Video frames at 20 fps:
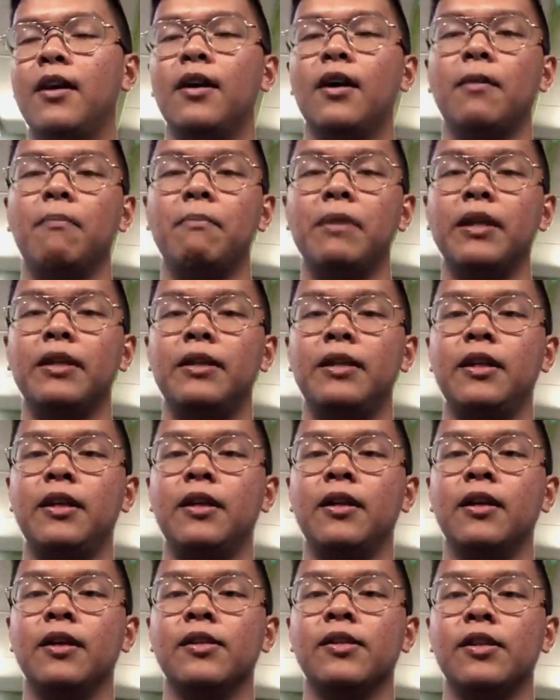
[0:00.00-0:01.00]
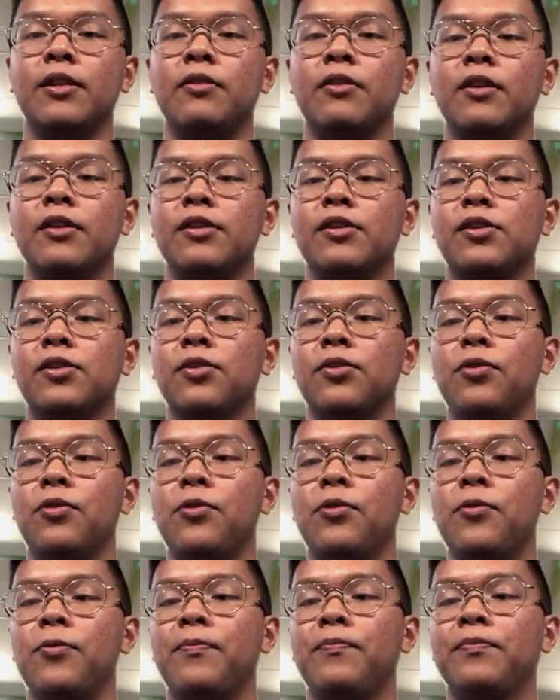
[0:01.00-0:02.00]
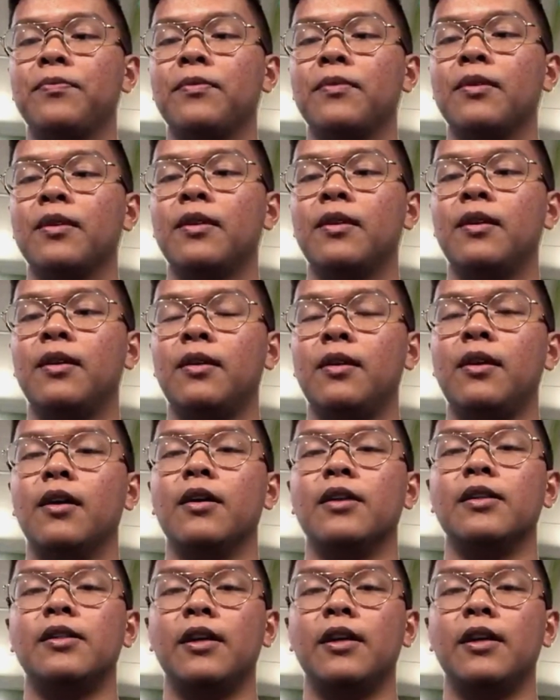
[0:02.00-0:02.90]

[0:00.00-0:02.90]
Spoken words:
a mid-tier cigarette. So yeah, it's